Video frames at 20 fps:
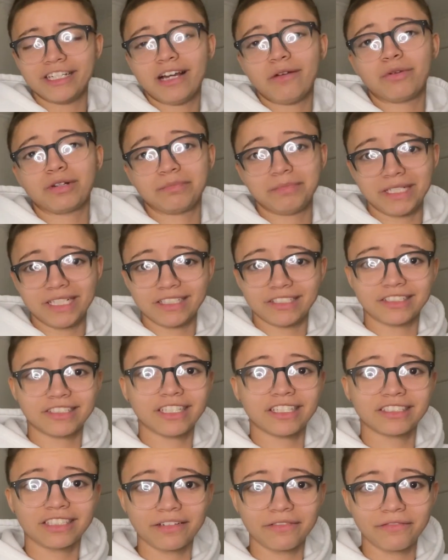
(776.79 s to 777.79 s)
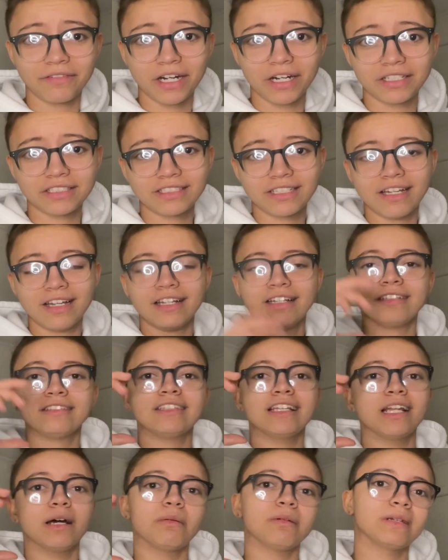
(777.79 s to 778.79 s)
I want to be consistent first,
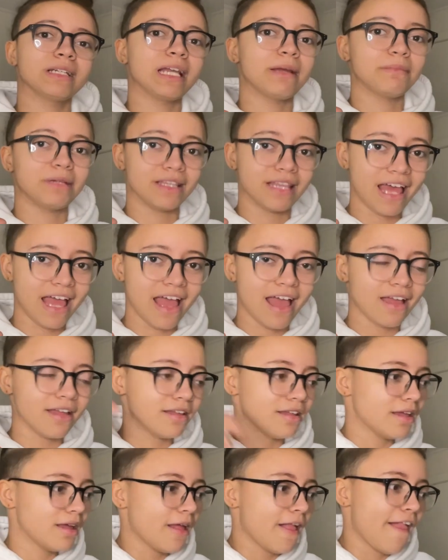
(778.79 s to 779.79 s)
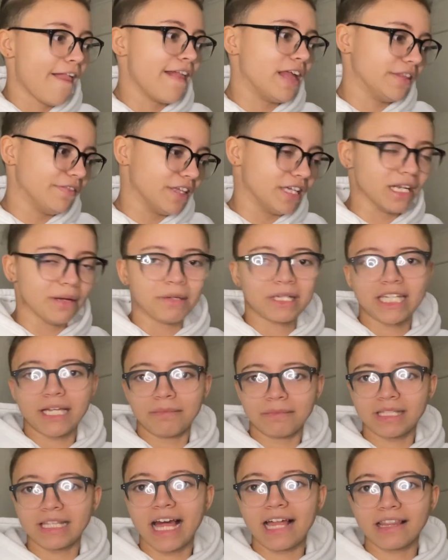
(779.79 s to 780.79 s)
then I'm gonna get me that, and then I'm gonna get
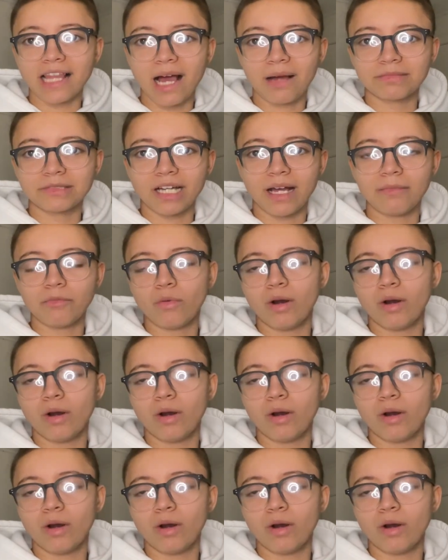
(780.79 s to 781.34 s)
me that laptop.